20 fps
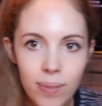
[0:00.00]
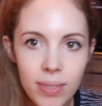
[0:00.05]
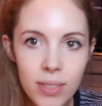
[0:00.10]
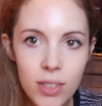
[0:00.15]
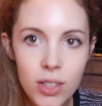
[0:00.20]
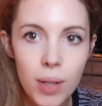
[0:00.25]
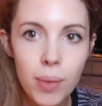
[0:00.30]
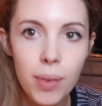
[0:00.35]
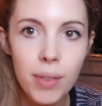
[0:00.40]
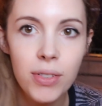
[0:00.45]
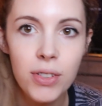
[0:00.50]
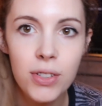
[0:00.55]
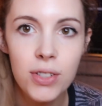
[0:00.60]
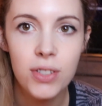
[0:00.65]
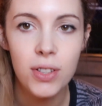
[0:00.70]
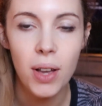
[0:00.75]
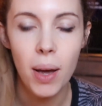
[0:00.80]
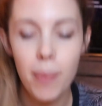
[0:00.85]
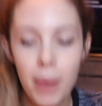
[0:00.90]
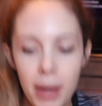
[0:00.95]
Some of you
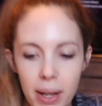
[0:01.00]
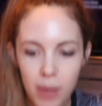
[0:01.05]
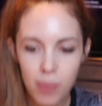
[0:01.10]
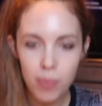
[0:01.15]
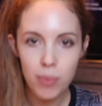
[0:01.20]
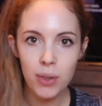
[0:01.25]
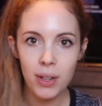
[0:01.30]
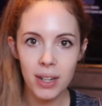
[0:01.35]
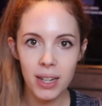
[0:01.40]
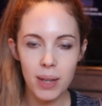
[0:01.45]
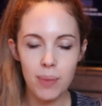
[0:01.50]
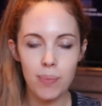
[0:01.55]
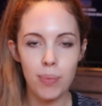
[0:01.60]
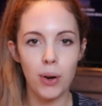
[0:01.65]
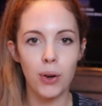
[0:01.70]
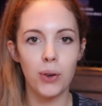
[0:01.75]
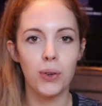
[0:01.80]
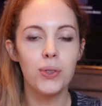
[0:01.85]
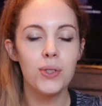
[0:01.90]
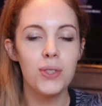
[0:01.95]
saw my community
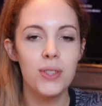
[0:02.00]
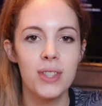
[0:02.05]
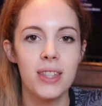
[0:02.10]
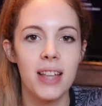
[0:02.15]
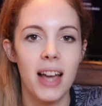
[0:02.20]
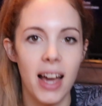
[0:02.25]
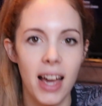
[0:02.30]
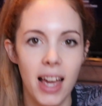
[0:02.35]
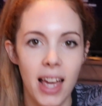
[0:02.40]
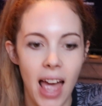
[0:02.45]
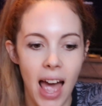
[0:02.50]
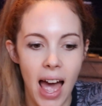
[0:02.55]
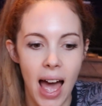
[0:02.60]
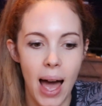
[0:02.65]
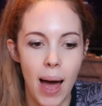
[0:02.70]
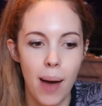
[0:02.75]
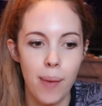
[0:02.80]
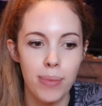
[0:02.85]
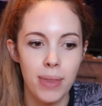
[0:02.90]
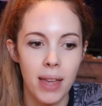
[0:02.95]
post. I
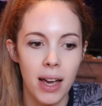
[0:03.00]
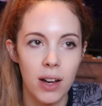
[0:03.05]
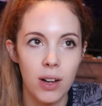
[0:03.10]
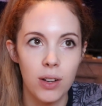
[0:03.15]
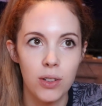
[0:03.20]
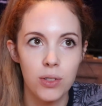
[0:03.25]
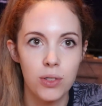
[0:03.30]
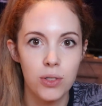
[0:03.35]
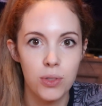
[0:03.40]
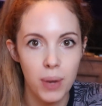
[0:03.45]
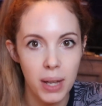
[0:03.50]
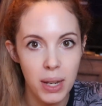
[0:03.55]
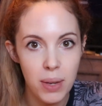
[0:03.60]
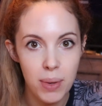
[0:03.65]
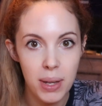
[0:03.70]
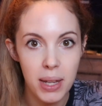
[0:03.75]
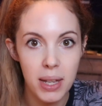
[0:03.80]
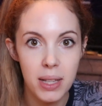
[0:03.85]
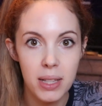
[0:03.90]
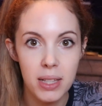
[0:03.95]
am now 20
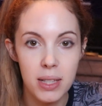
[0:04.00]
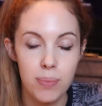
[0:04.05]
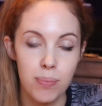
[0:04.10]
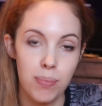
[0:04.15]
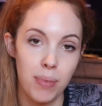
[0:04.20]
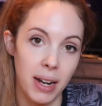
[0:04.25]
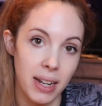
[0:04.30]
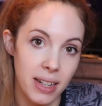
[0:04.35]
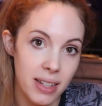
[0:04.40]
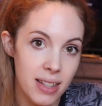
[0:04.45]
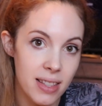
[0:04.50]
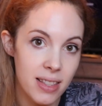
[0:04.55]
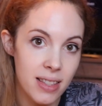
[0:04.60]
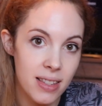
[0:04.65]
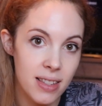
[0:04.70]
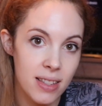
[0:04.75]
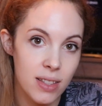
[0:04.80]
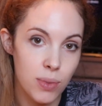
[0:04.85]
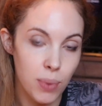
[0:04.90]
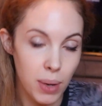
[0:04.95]
weeks
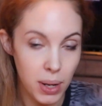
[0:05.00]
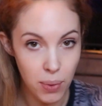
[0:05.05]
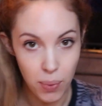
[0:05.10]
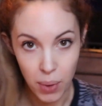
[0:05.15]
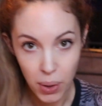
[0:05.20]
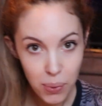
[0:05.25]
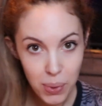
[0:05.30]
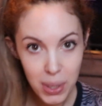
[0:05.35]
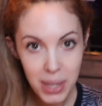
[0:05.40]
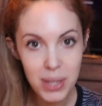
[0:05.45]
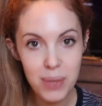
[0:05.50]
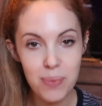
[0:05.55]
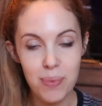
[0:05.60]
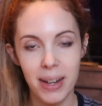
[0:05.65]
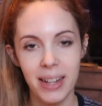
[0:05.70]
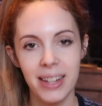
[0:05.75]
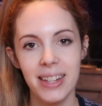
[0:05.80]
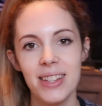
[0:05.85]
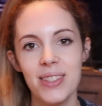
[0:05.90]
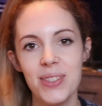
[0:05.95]
pregnant, 21 weeks
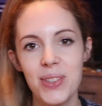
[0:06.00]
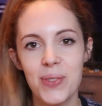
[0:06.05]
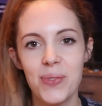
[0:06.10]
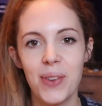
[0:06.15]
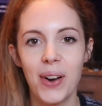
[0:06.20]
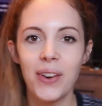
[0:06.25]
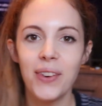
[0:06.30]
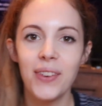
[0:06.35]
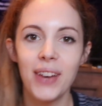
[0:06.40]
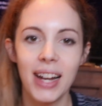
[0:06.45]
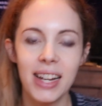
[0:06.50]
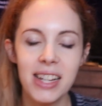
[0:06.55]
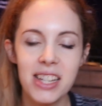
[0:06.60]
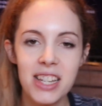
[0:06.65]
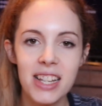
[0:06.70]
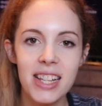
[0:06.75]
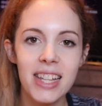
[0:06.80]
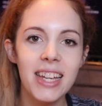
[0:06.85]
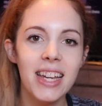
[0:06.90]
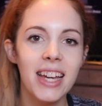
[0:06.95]
pregnant tomorrow
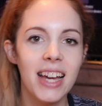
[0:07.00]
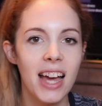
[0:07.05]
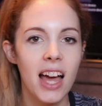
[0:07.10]
actually.